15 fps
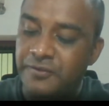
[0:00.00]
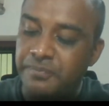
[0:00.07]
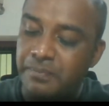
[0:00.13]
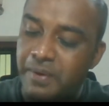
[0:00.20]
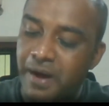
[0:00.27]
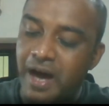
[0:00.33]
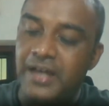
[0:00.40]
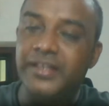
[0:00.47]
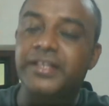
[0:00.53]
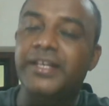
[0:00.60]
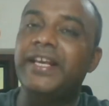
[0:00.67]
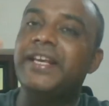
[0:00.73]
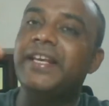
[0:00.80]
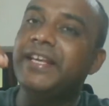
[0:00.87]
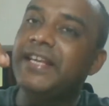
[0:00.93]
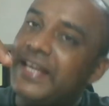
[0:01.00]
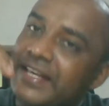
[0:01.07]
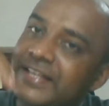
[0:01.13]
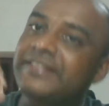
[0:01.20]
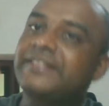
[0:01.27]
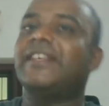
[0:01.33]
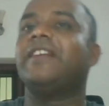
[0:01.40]
party
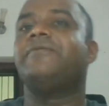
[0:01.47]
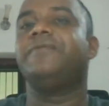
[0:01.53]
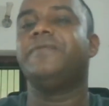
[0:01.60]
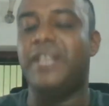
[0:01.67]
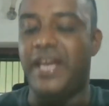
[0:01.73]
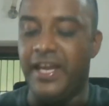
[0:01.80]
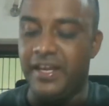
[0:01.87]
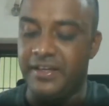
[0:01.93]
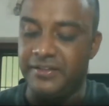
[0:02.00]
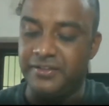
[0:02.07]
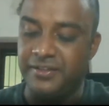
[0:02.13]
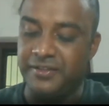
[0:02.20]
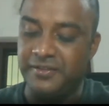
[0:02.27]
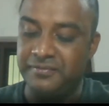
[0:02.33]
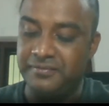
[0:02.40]
itself changed.